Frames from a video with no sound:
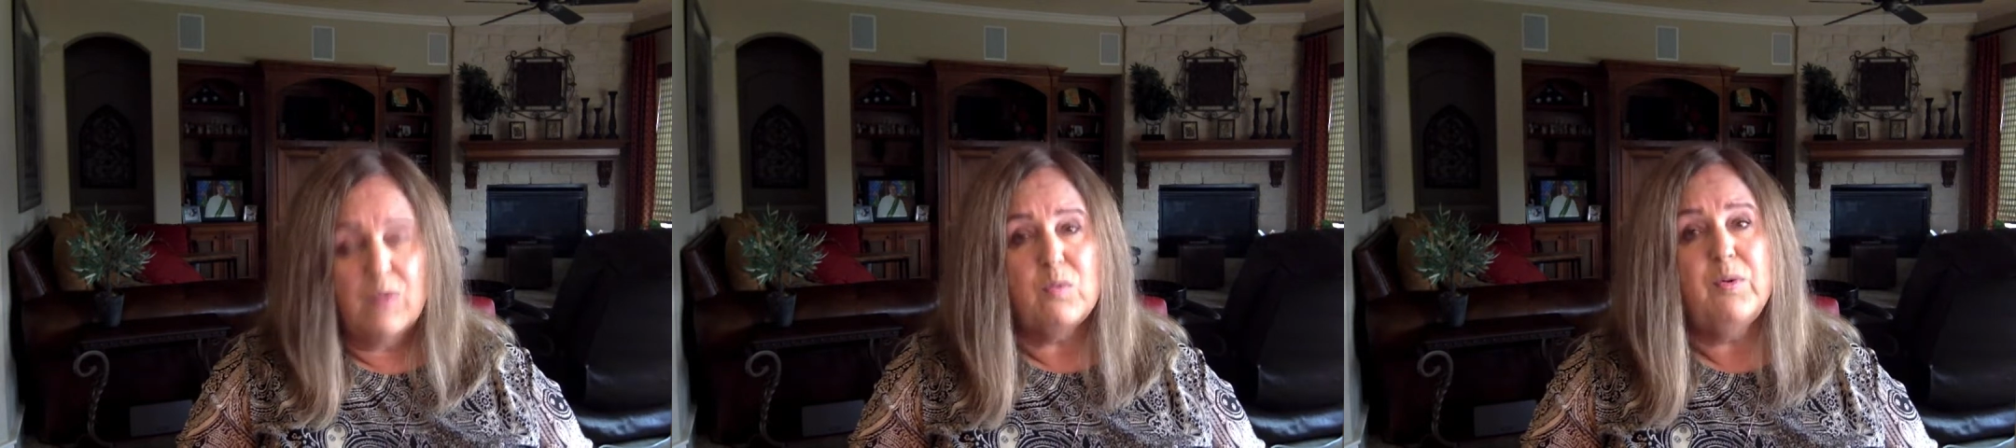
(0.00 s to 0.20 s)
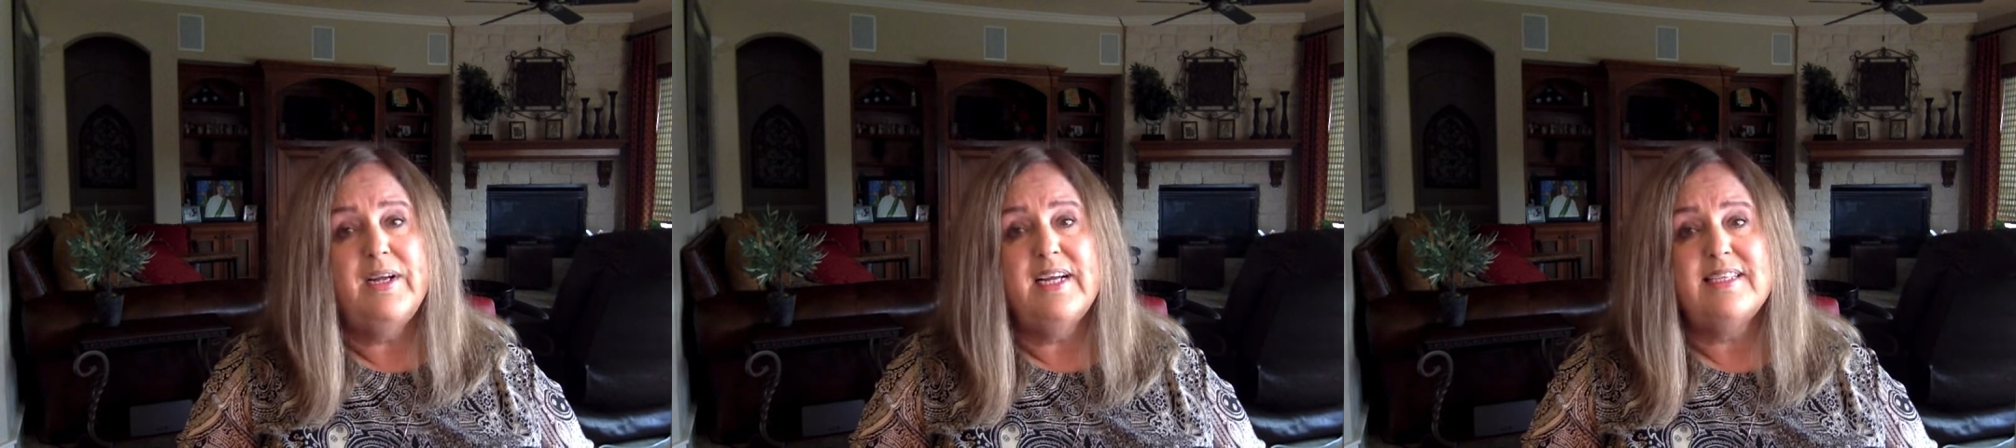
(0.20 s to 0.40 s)

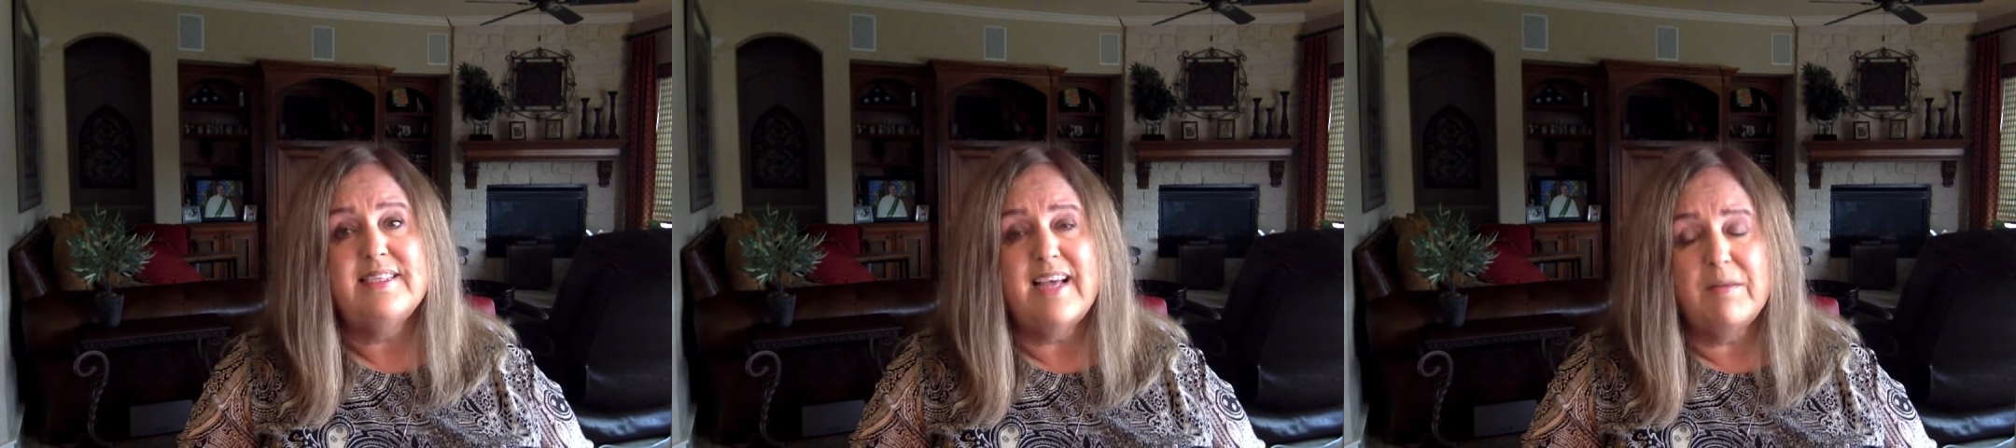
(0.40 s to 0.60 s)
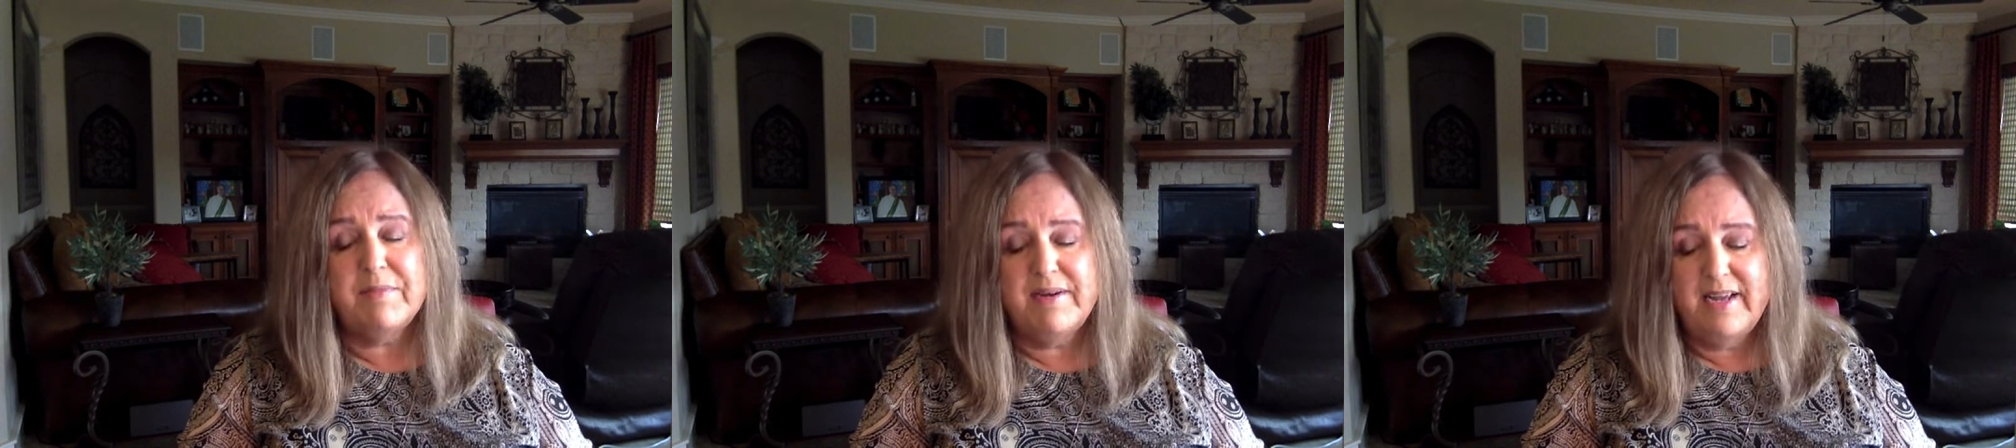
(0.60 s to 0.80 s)
re
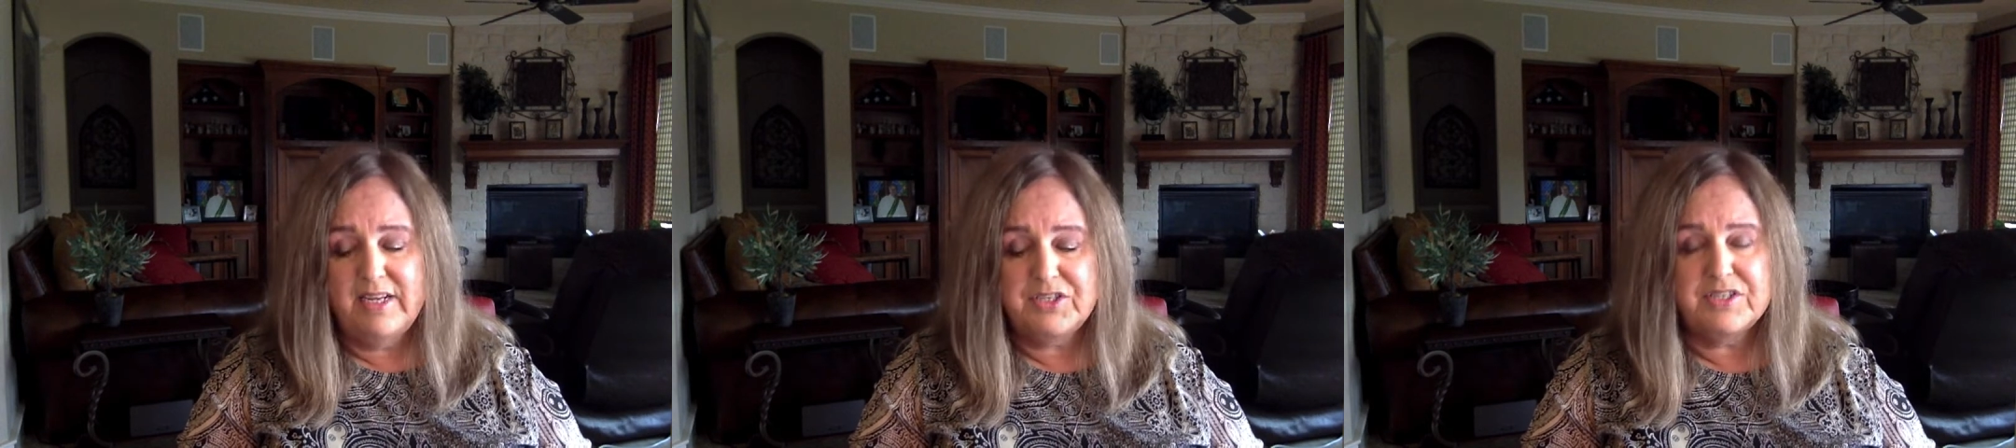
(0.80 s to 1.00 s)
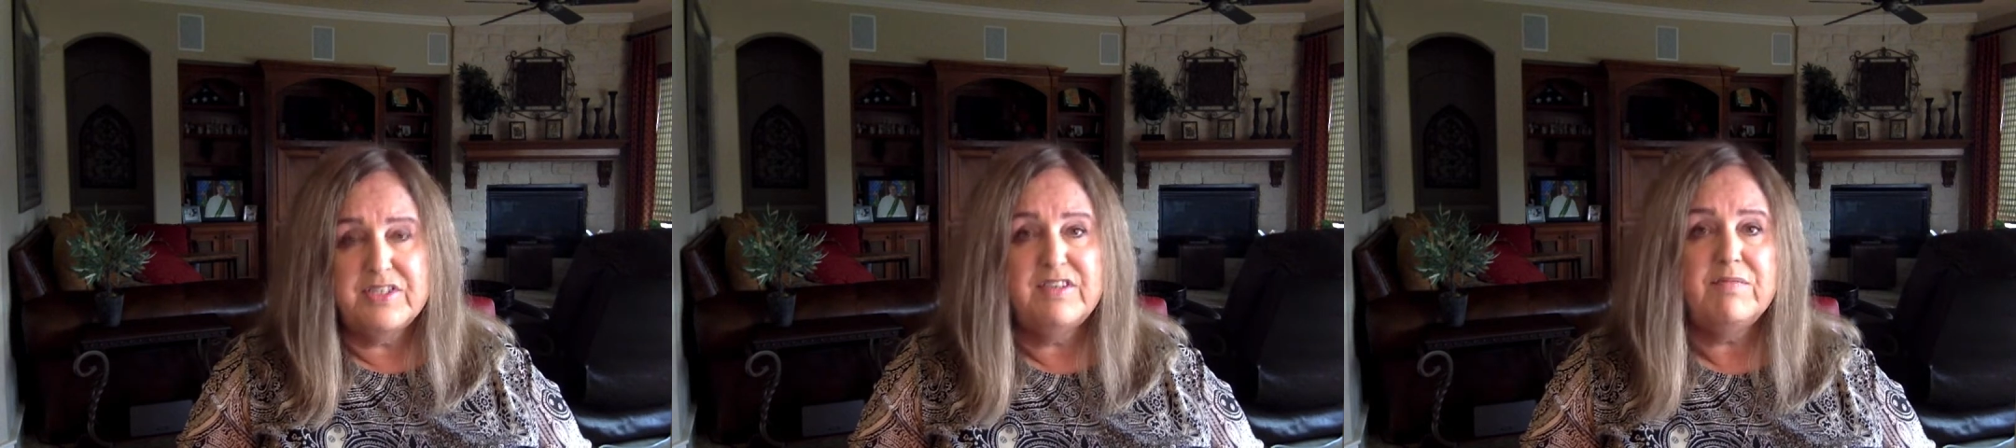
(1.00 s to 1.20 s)
examination